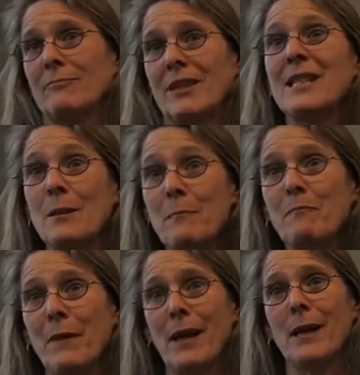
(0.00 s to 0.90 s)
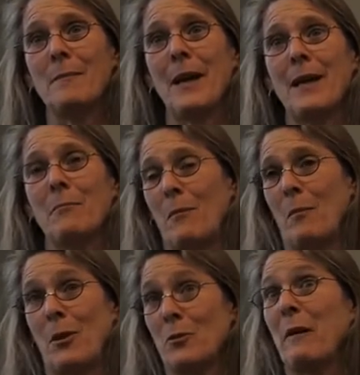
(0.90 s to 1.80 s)
system and
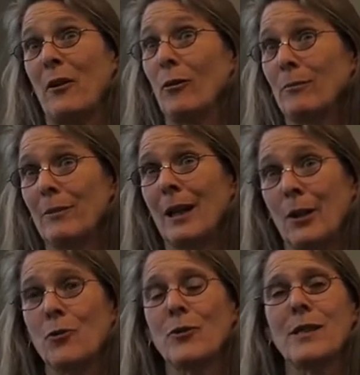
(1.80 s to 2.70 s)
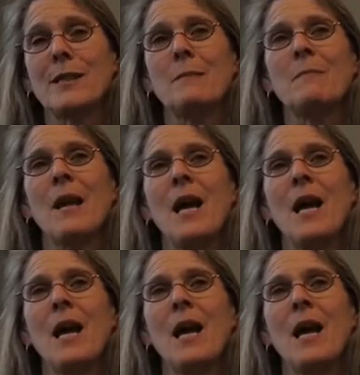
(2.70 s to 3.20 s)
a much better electoral system.